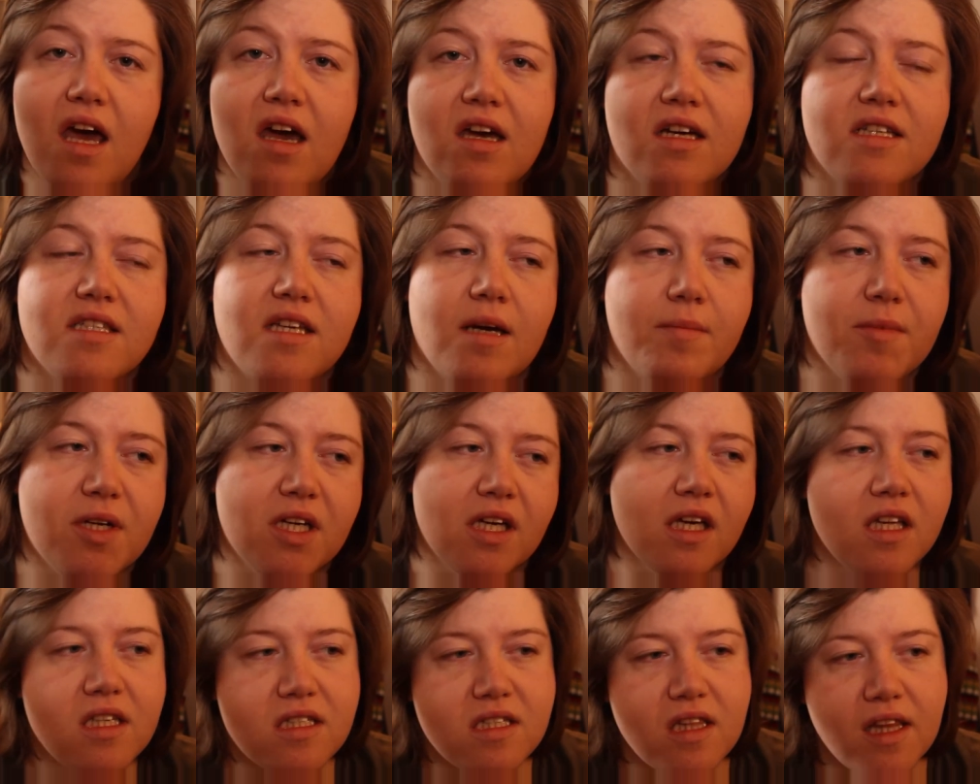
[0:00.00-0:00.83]

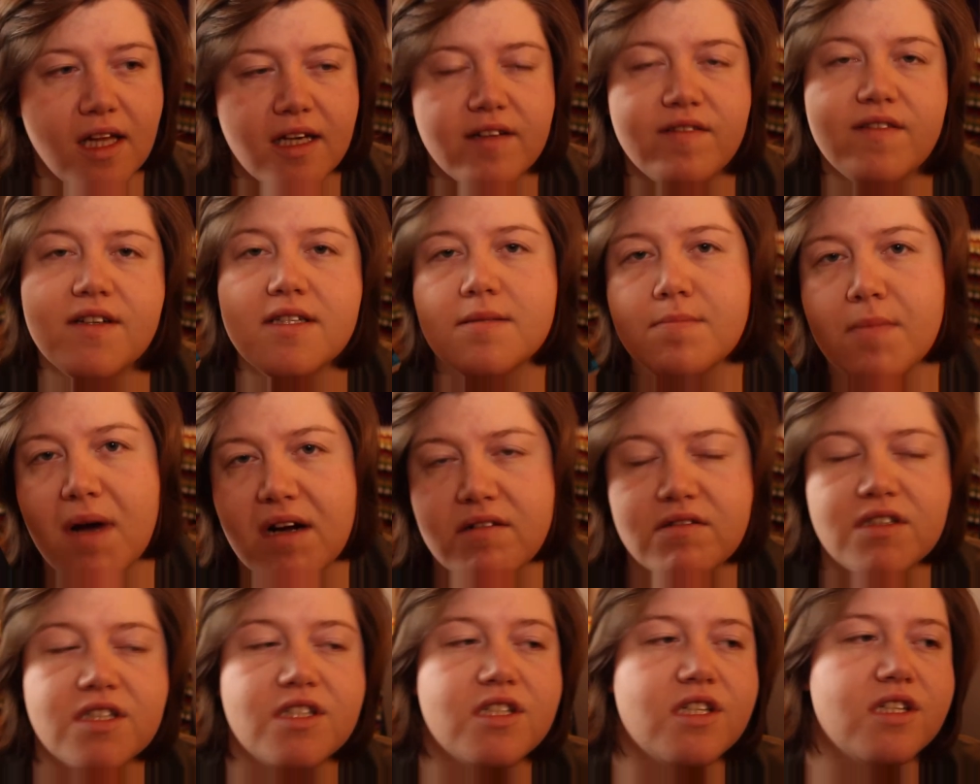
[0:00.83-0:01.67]
examining his life, his
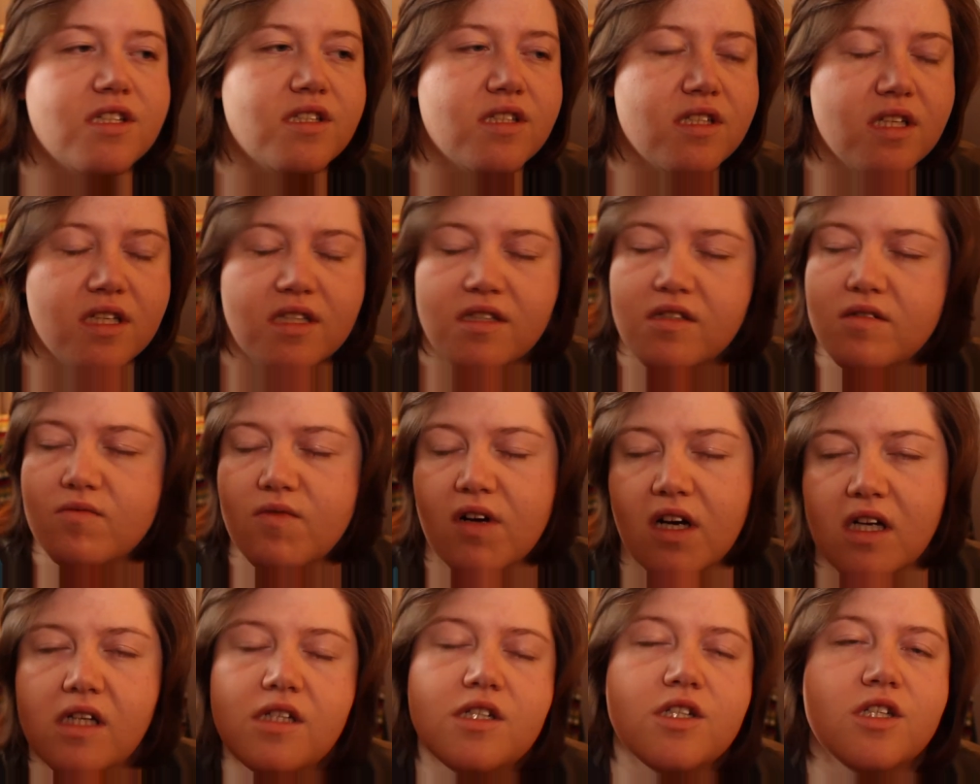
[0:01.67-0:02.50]
marriage, his
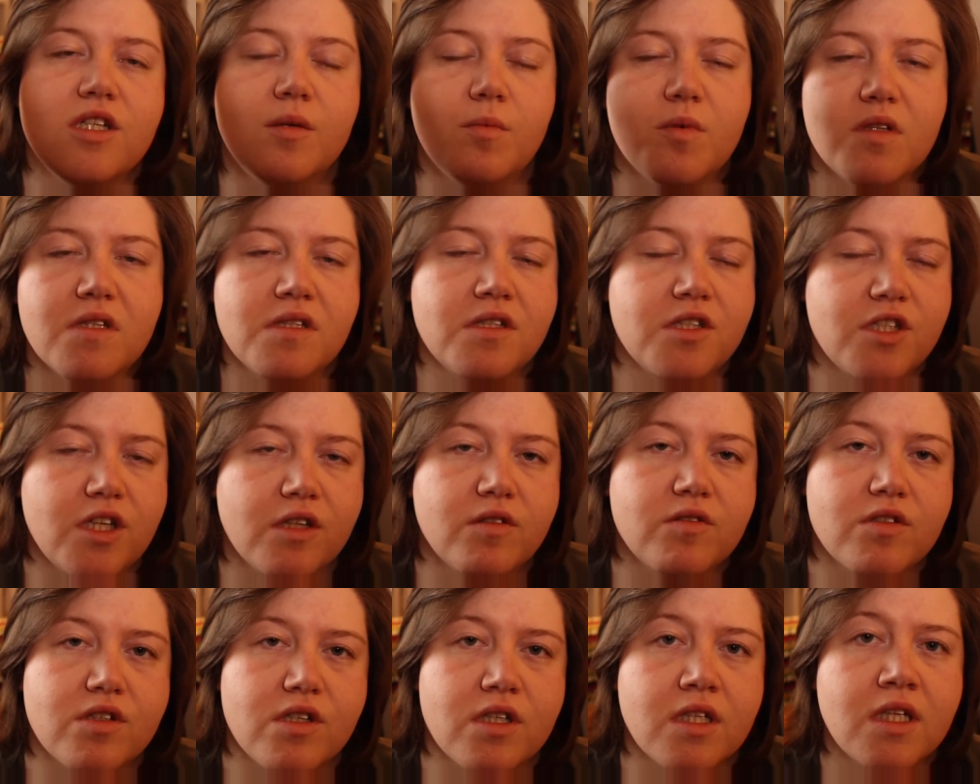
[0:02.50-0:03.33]
relationship with his
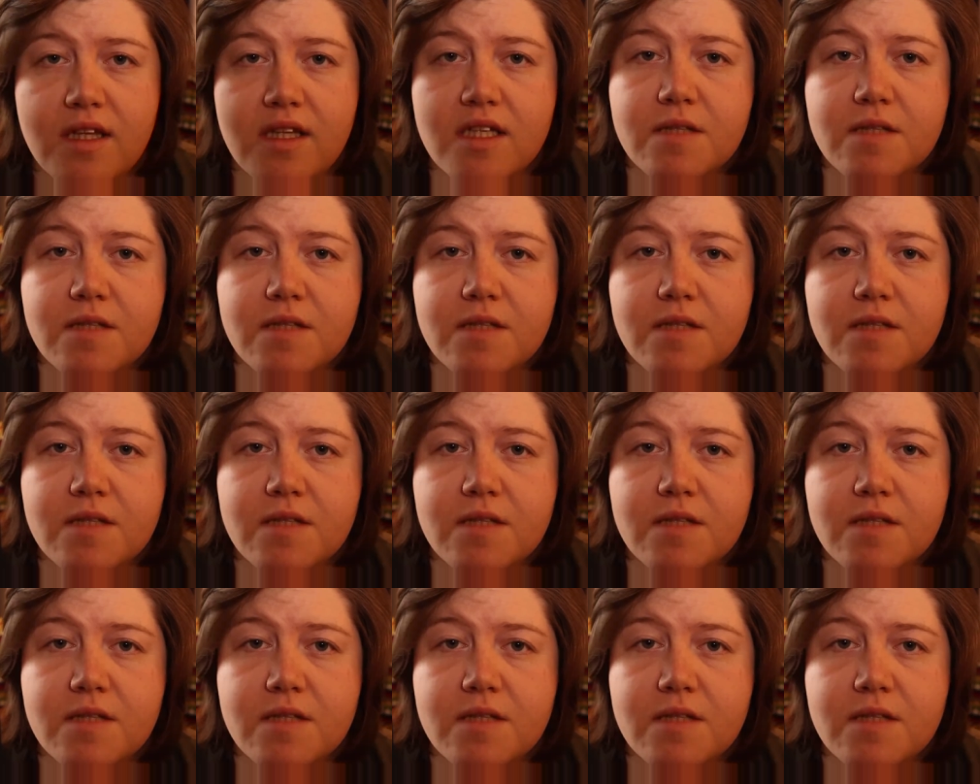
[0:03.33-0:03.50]
children.